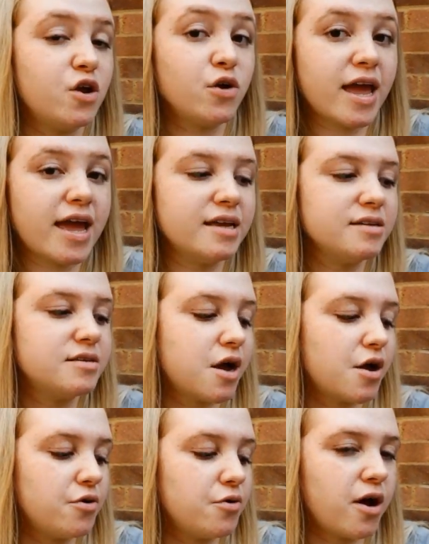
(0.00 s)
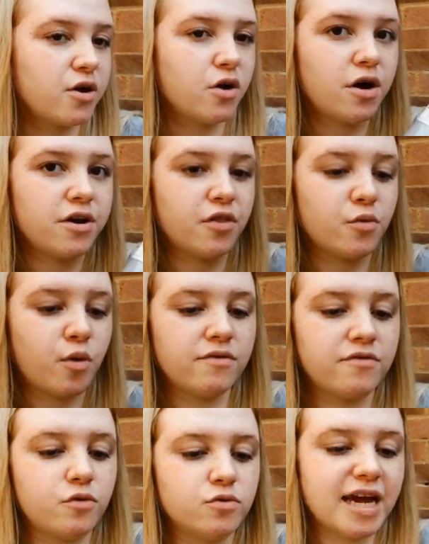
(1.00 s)
looking, so I got another one
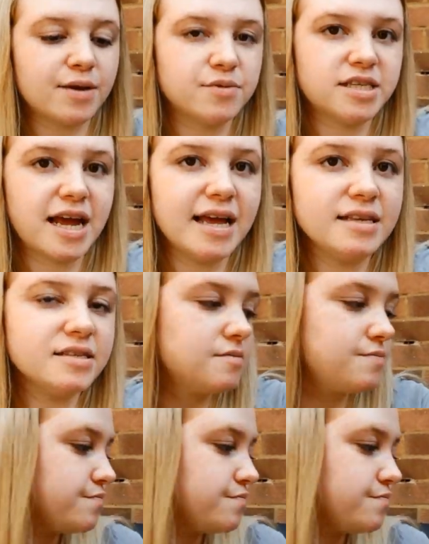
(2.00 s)
for downstairs.